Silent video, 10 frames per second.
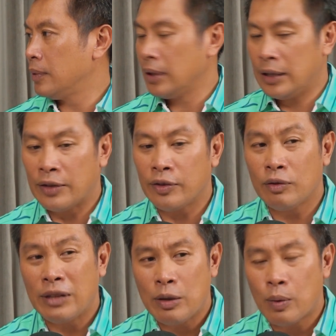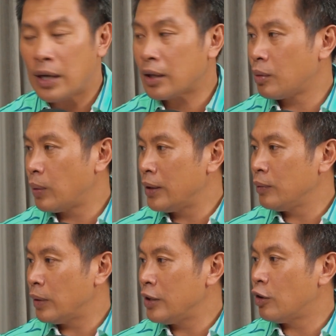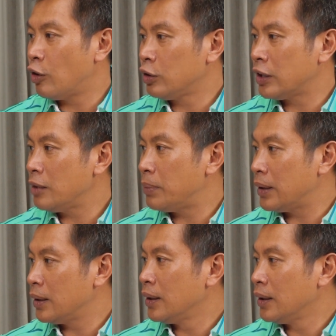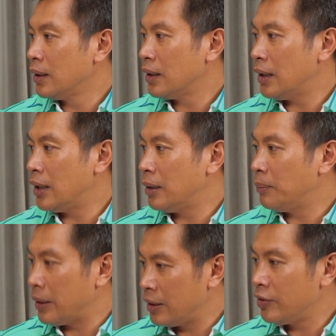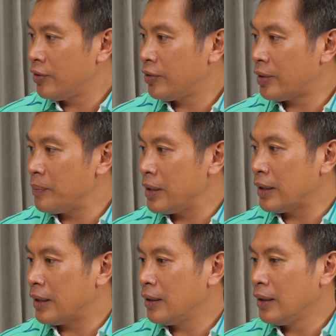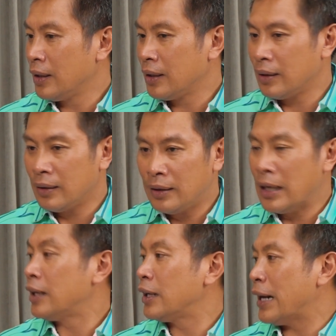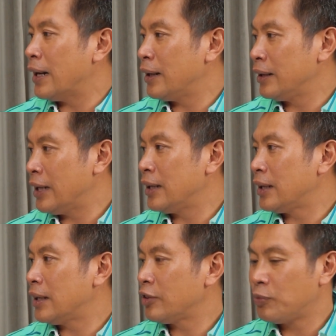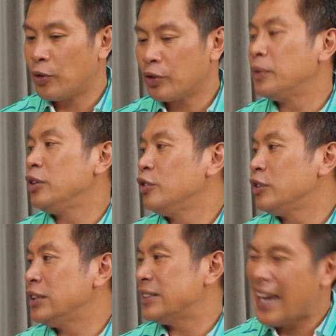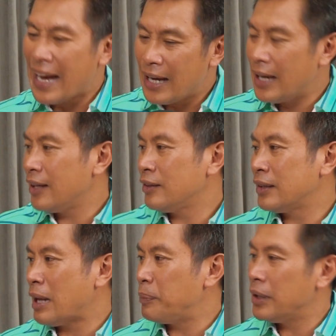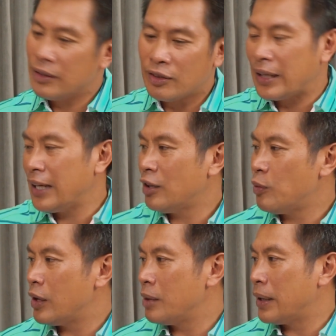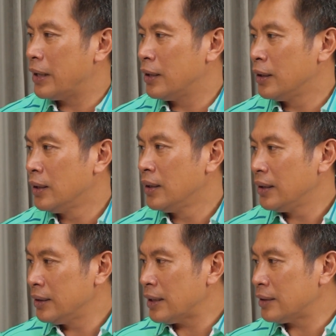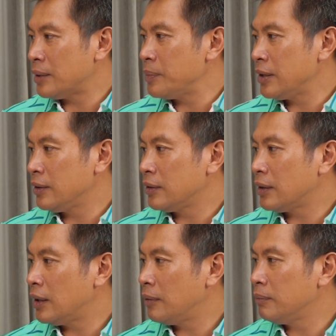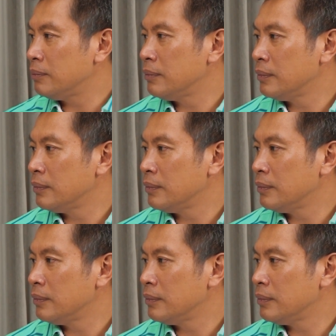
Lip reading: It doesn't really work when you're older, but this is something that younger sportsmen usually say, hey, that way it's okay, don't worry about it. Is that something...